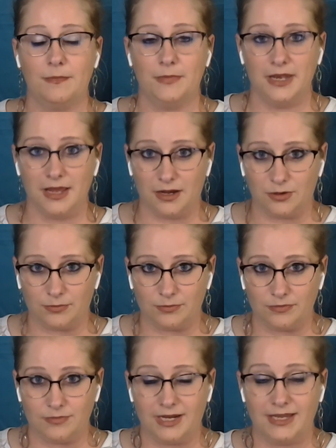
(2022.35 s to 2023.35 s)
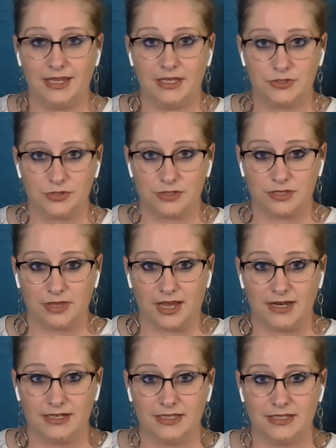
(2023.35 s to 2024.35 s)
Now, my answer to
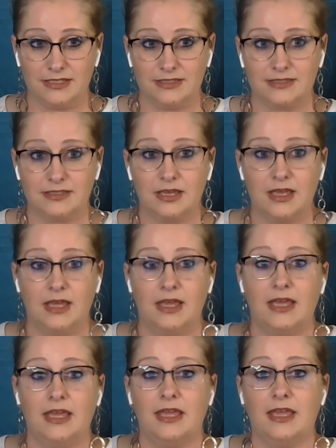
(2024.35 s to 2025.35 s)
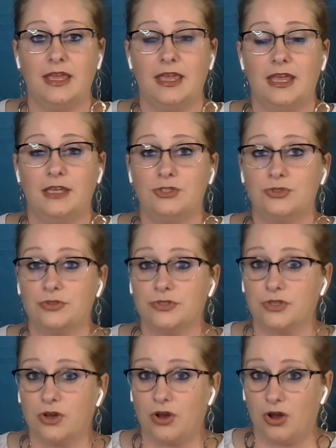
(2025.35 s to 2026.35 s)
that is
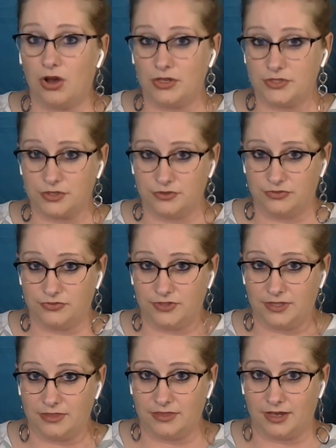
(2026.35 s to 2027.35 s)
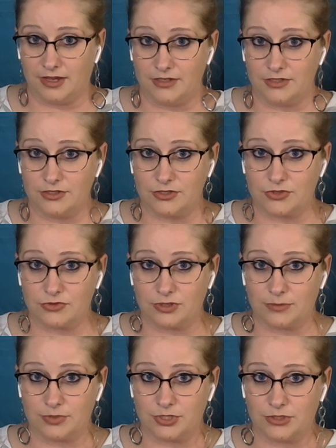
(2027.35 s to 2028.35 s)
angels also fit that
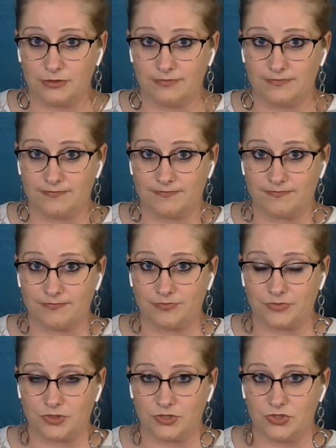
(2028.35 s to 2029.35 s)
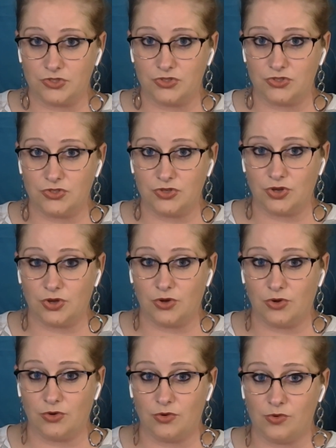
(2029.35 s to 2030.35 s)
description.
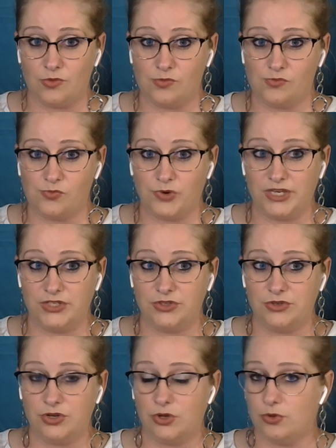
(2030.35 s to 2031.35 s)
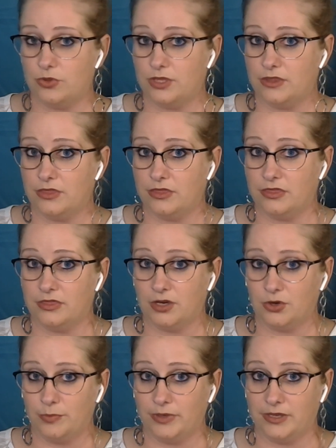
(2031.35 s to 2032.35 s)
So we do know that
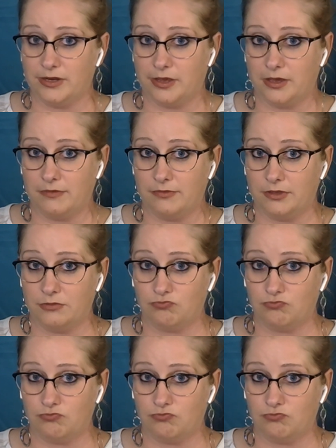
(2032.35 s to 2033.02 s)
they'll be in heaven.